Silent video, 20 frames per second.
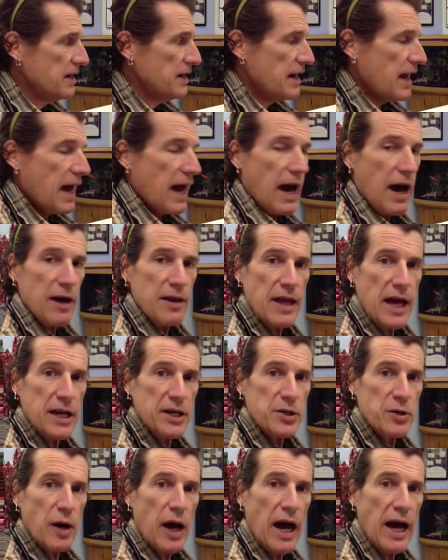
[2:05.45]
Now,
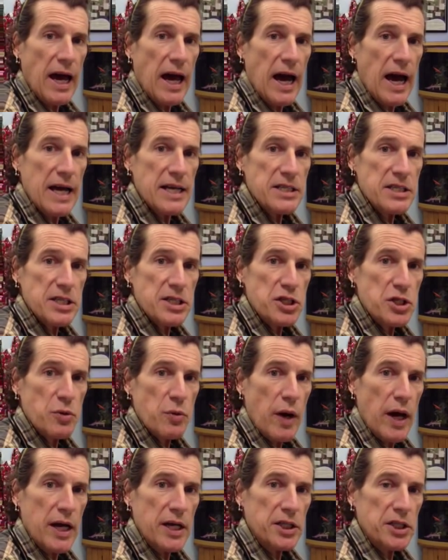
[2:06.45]
that dry eye
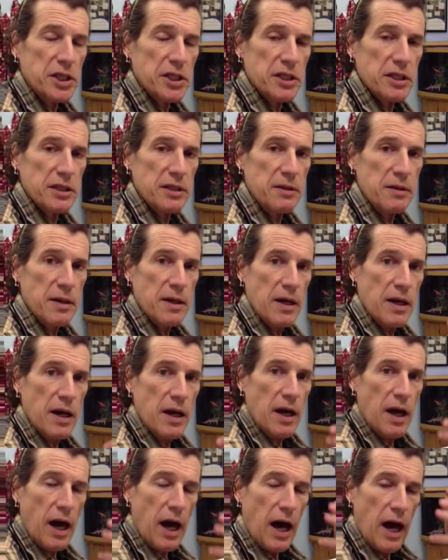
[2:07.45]
situation
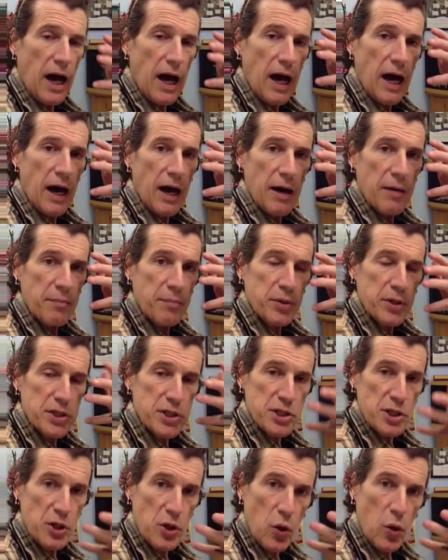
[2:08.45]
uh,
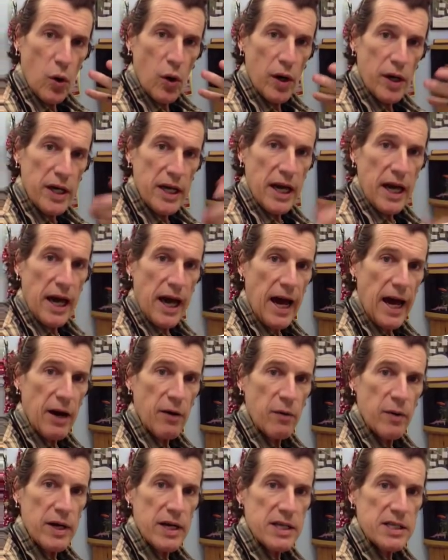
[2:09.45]
puts the cornea
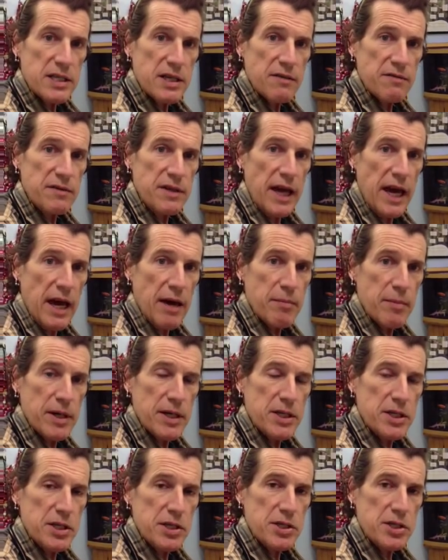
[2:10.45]
at risk of
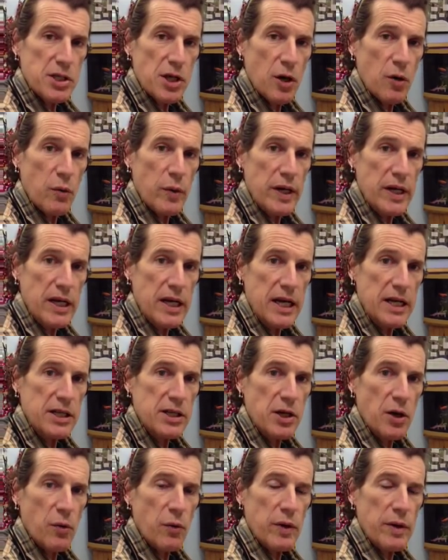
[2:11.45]
damage, so we
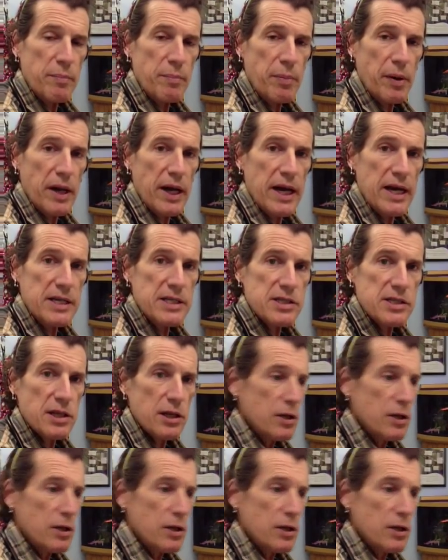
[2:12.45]
need to replace the